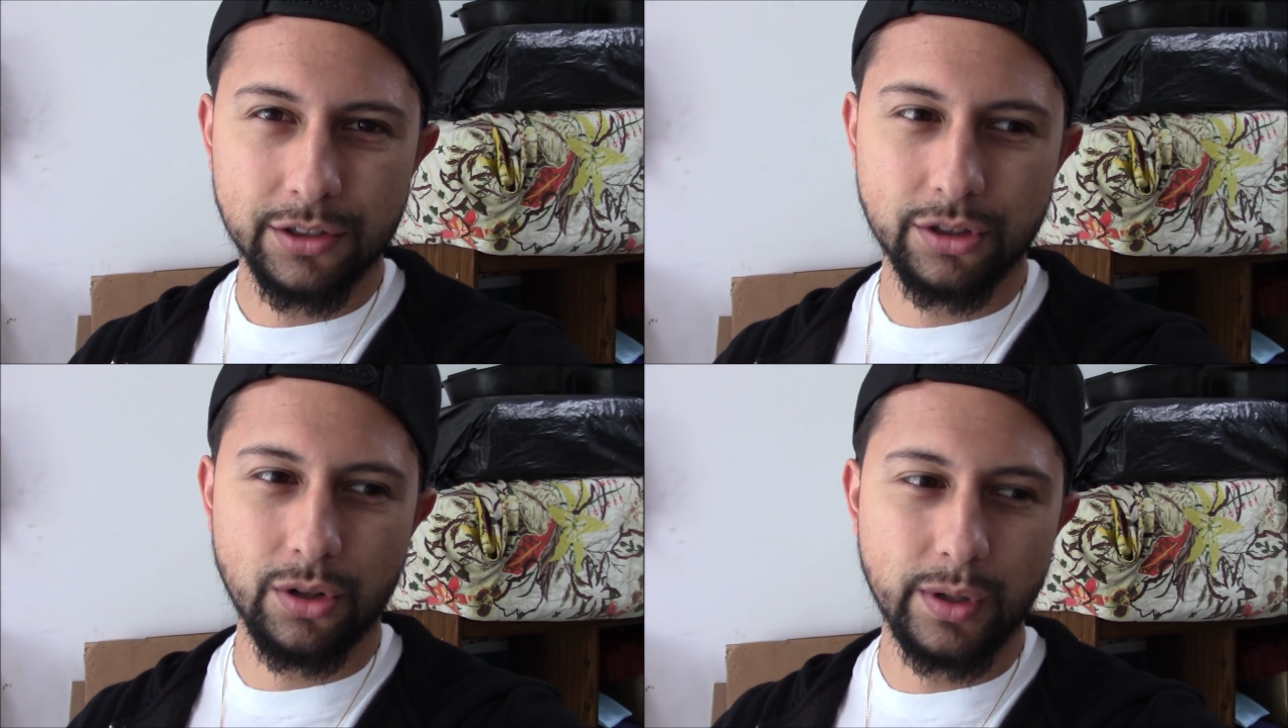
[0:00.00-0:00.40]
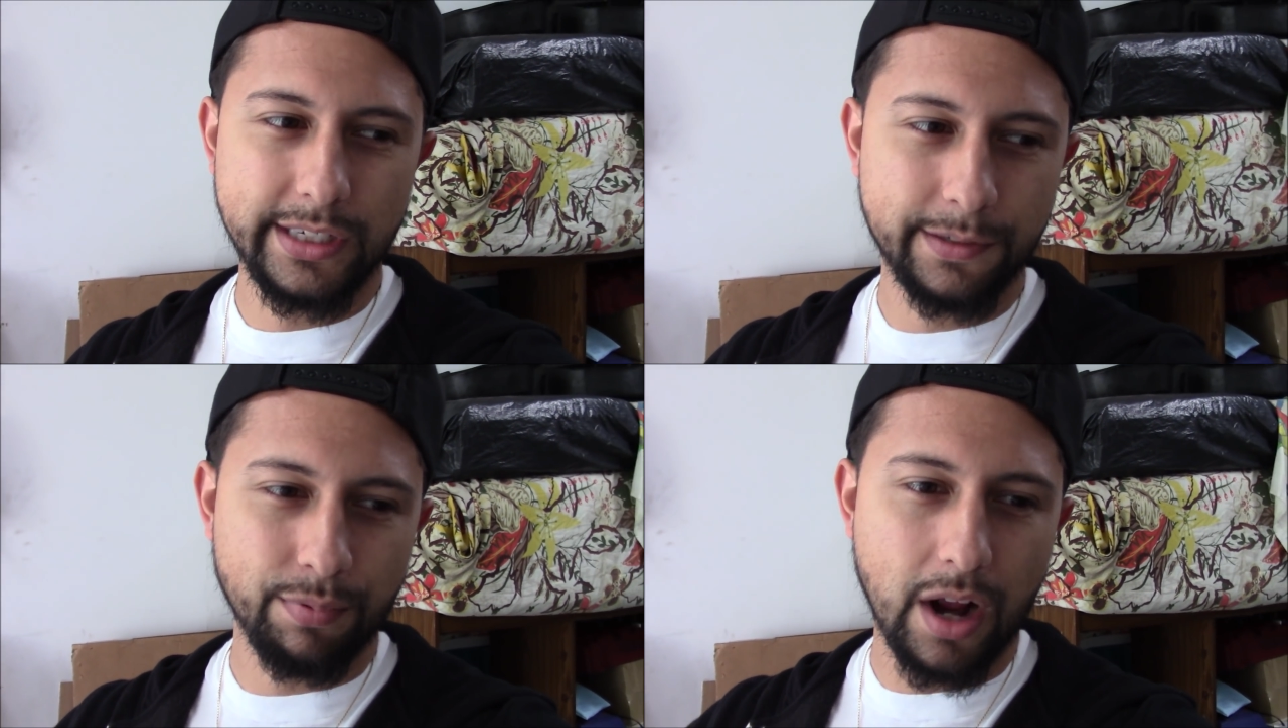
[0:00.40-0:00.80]
so
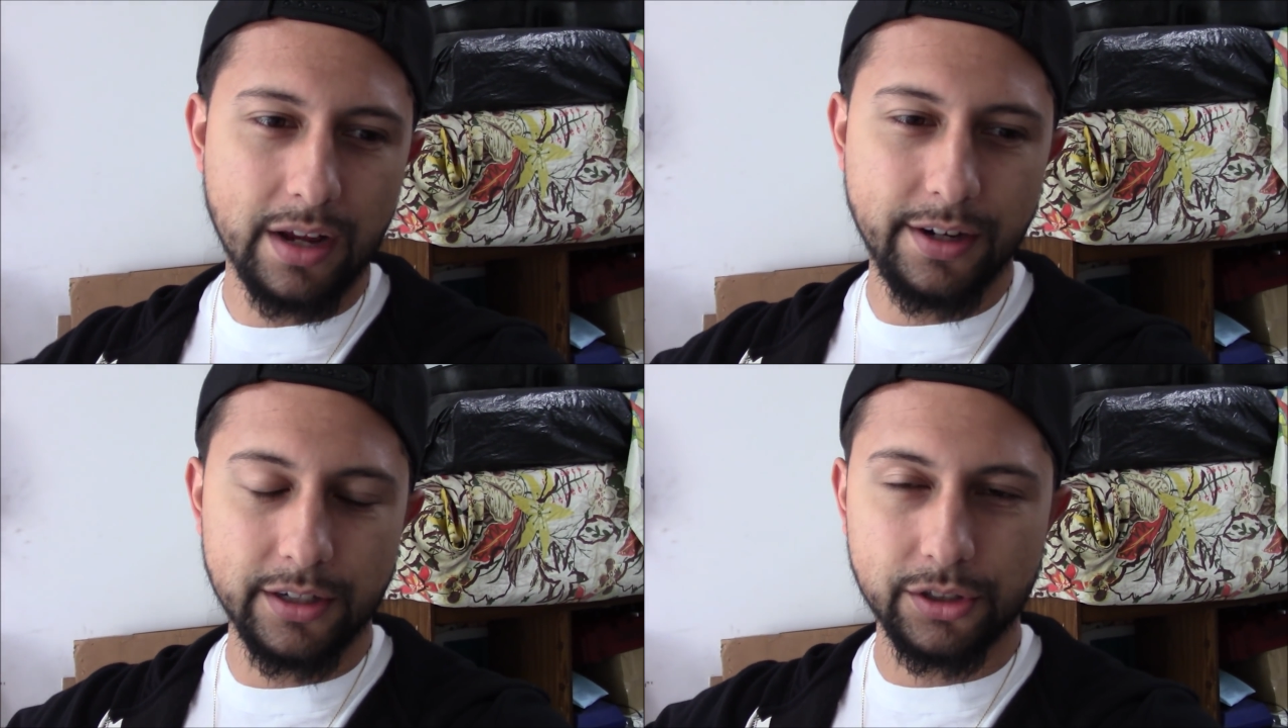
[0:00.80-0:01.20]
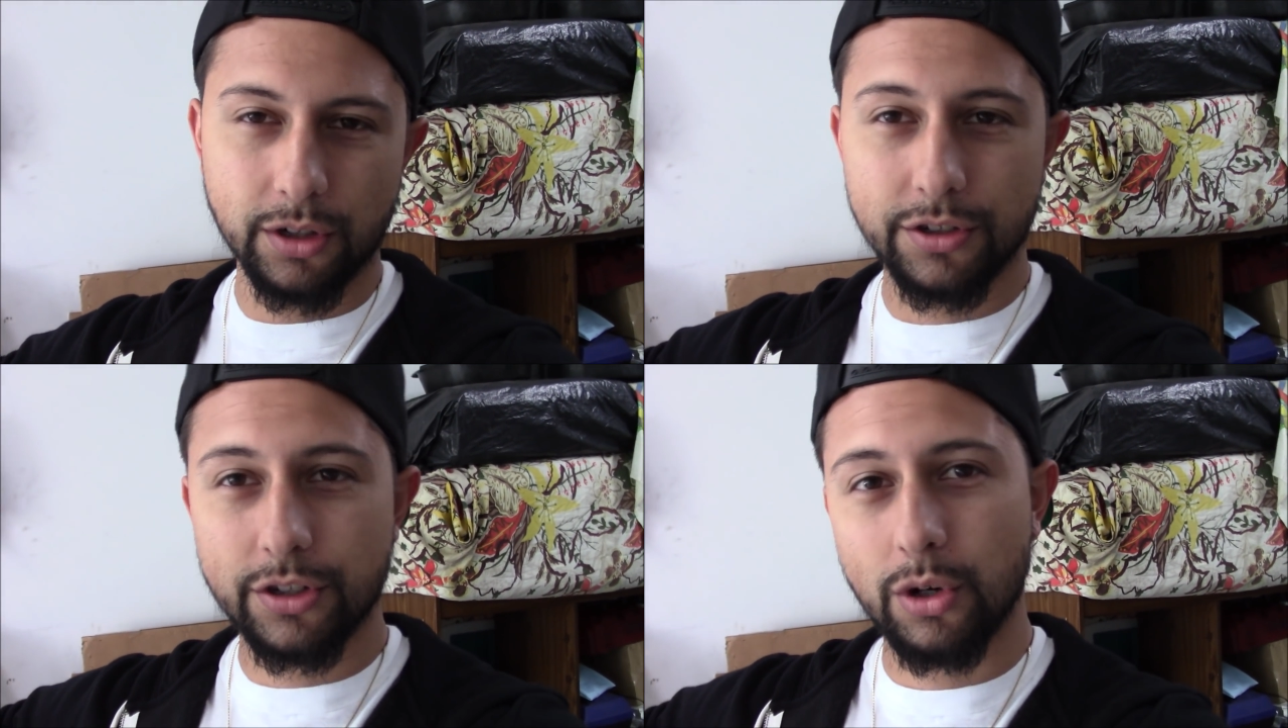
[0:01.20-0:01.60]
he's probably going to start
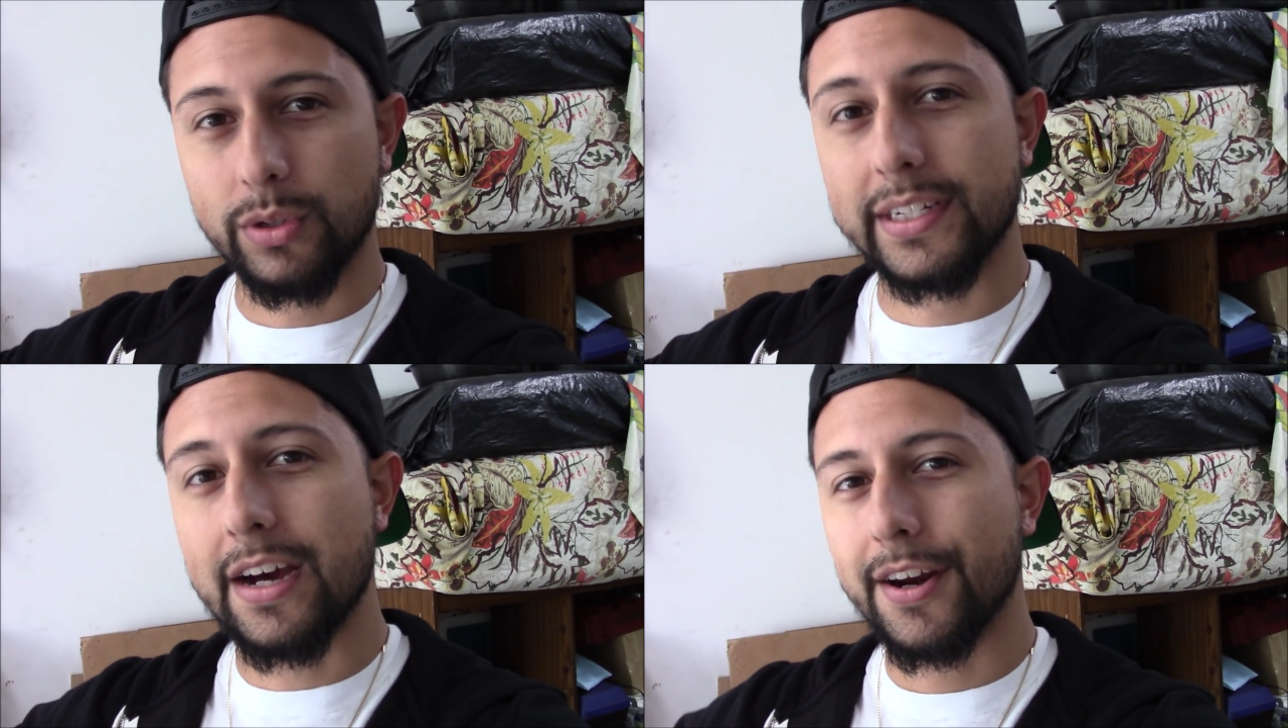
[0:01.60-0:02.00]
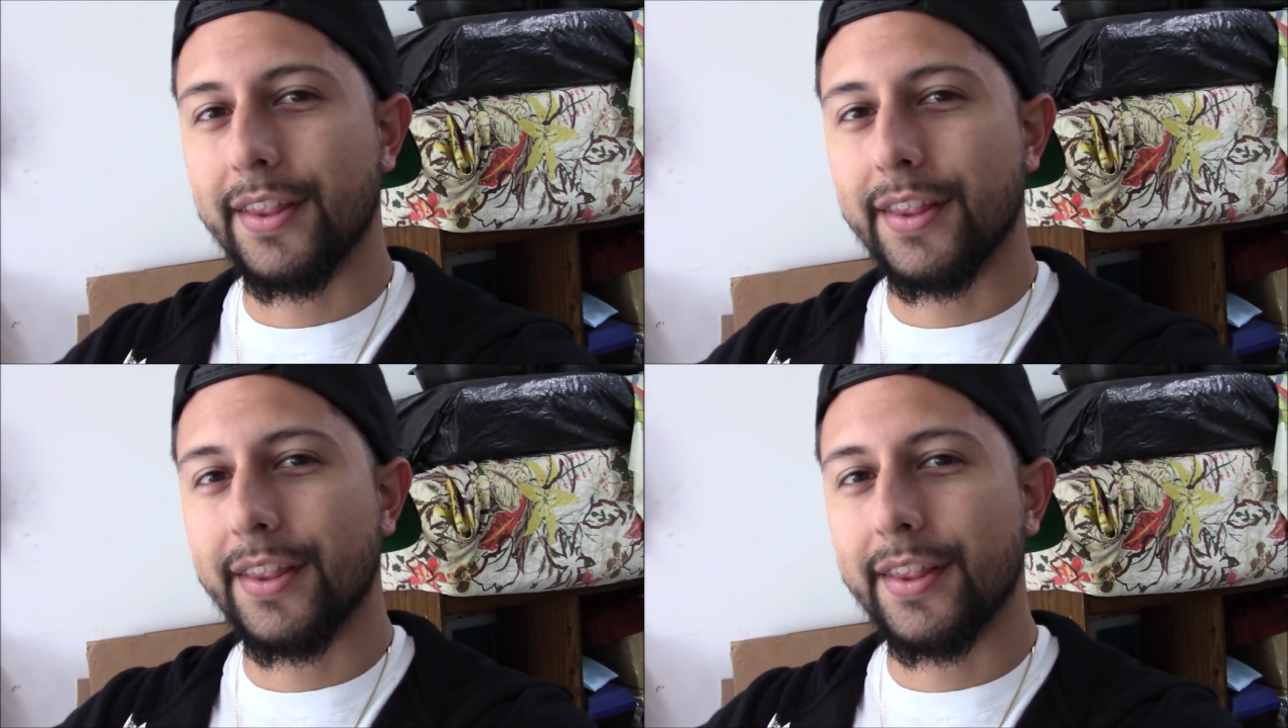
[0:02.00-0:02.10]
slowing down on